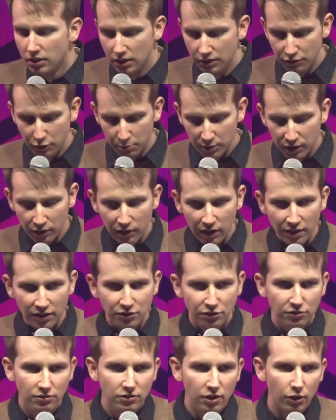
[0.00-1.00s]
If you've been around,
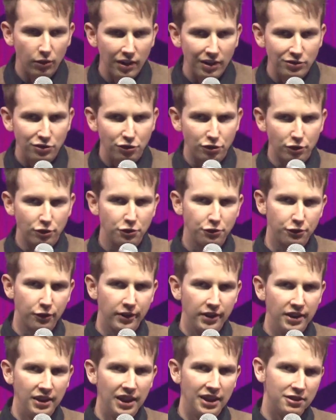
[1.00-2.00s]
around church for
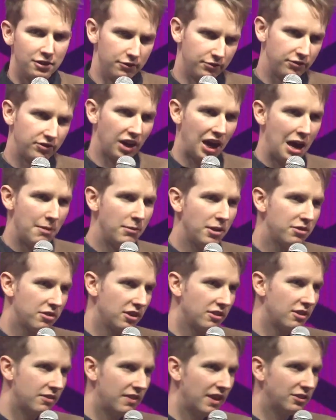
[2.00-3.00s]
any length of time, I
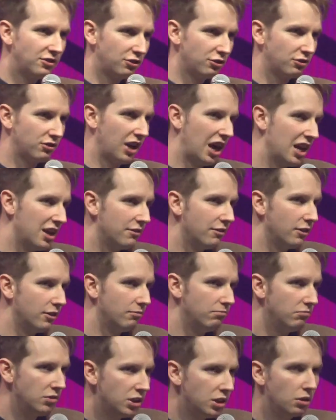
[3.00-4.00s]
think that that's just kind of a,
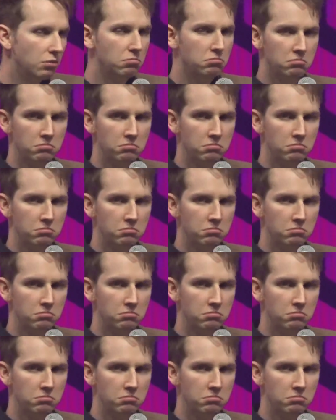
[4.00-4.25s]
you know,